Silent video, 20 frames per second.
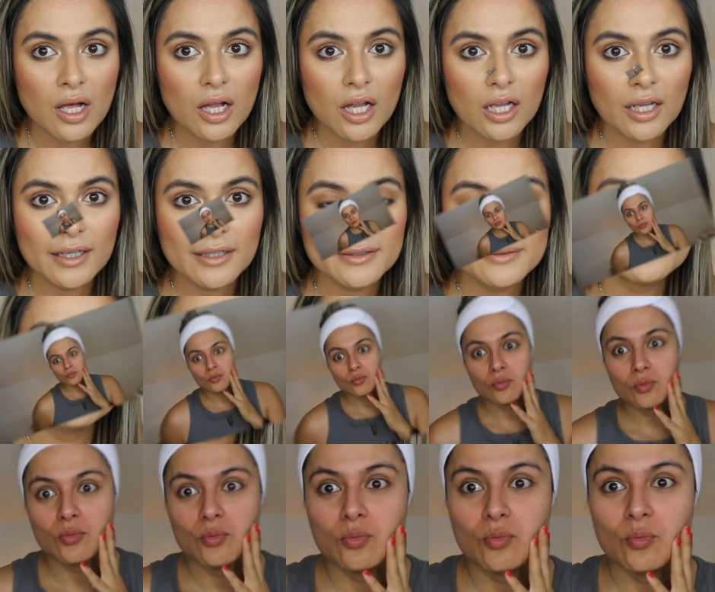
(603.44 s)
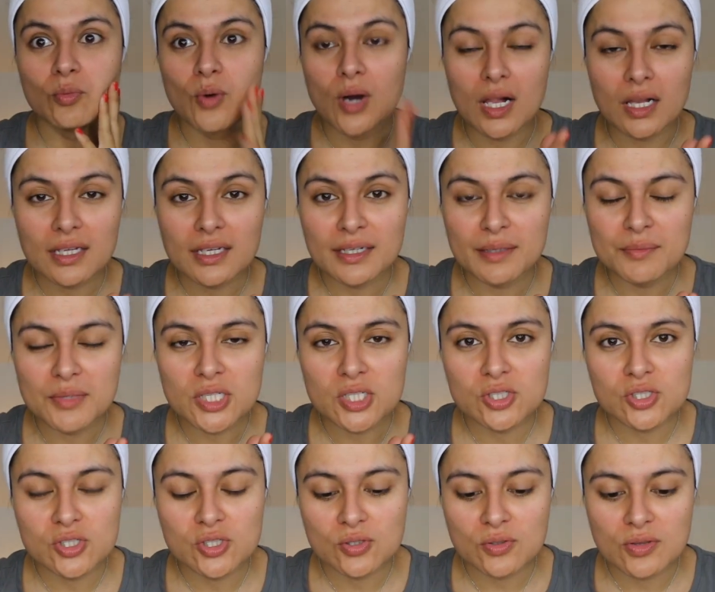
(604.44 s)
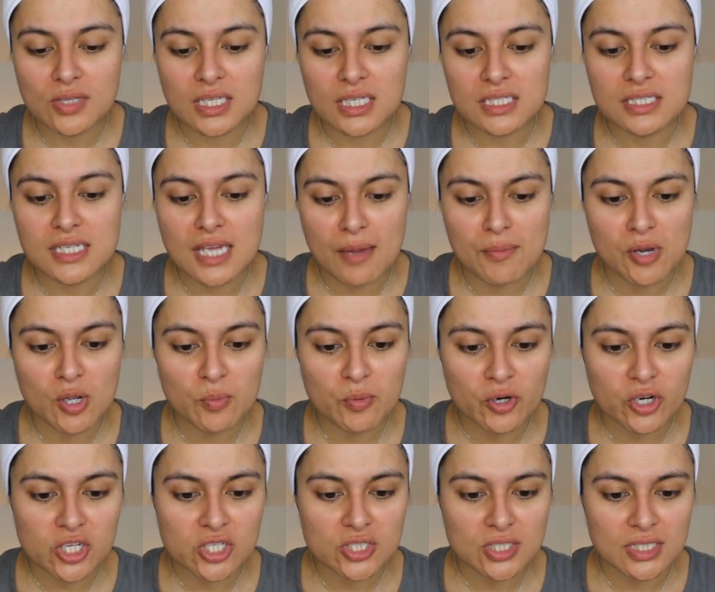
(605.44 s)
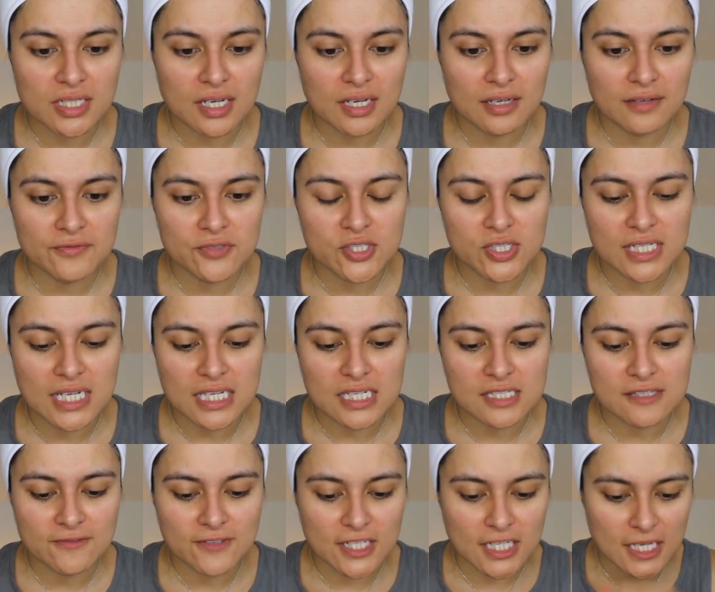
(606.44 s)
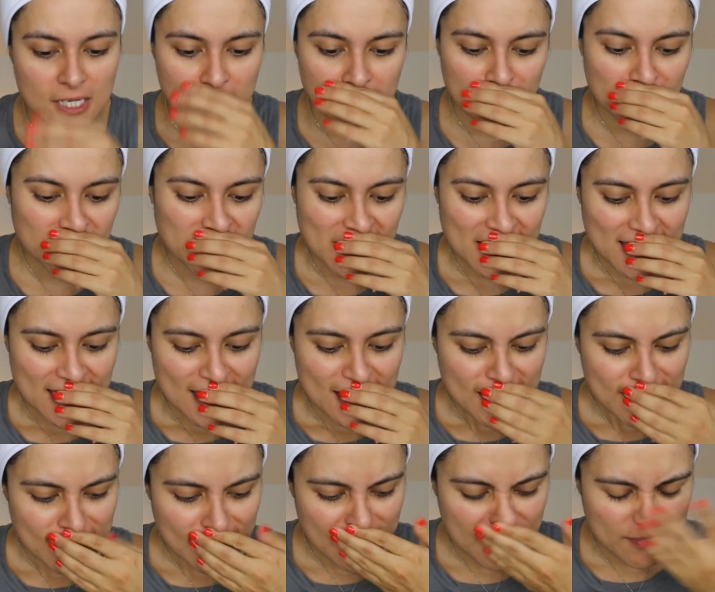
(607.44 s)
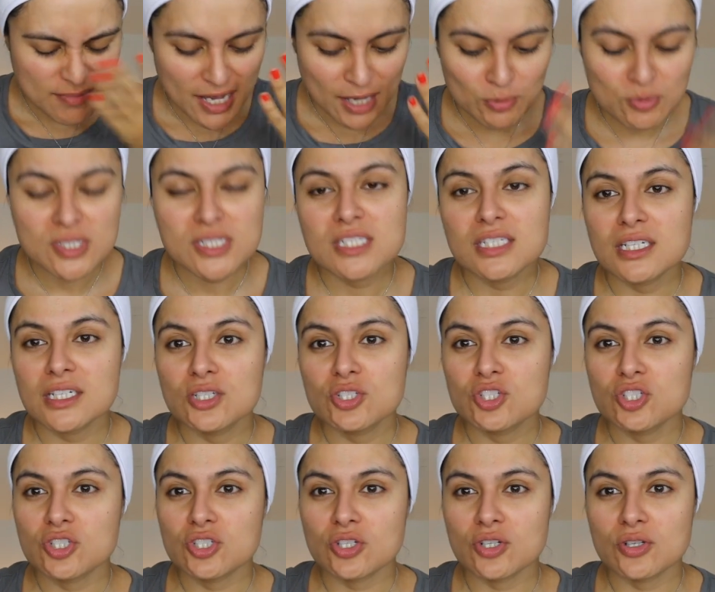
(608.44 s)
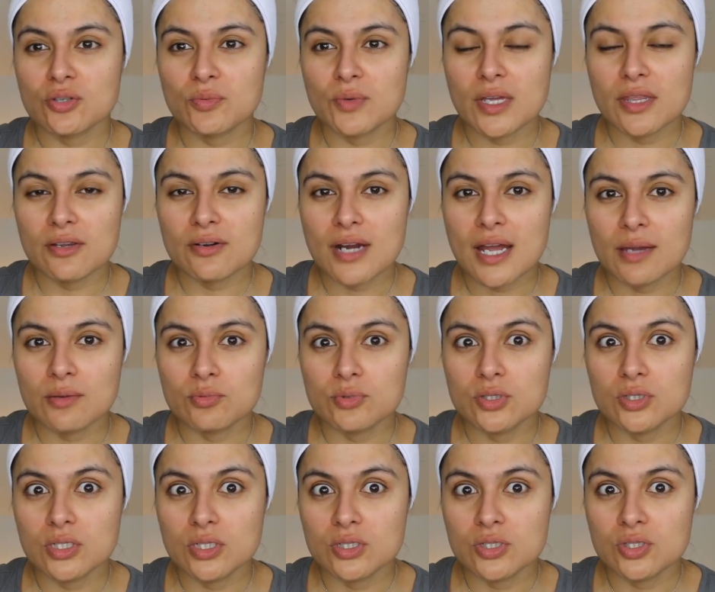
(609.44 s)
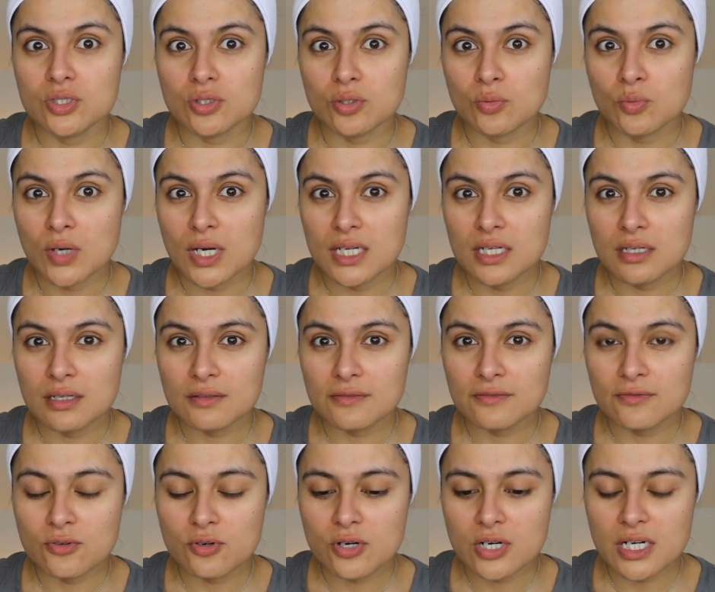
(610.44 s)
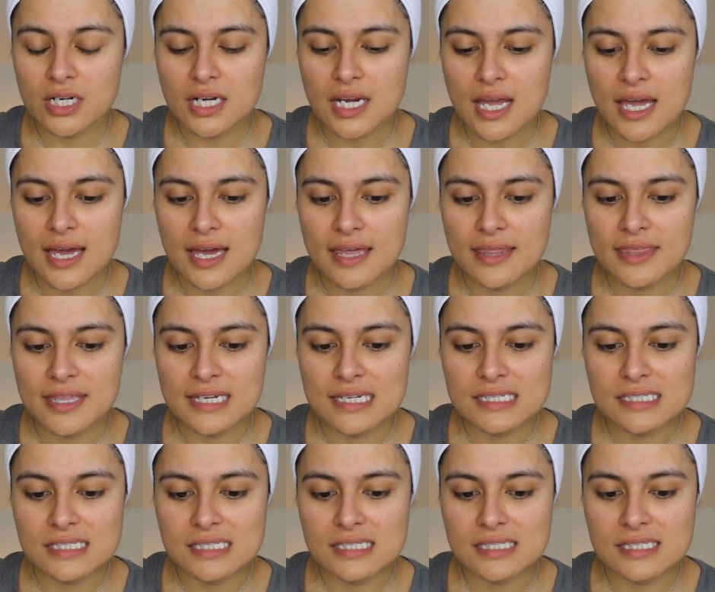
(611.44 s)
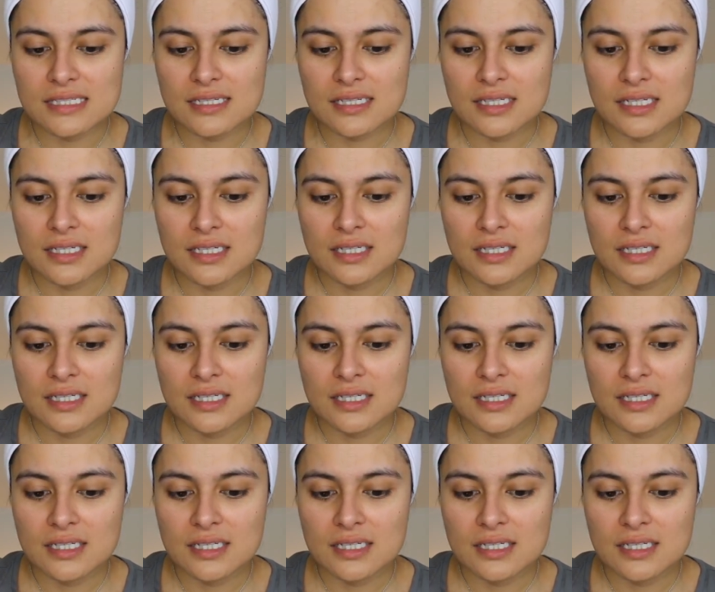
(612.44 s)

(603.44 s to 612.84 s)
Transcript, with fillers: all. Welcome to the demo portion of today's video. Um, I wasn't unsure whether I would do one for uh, this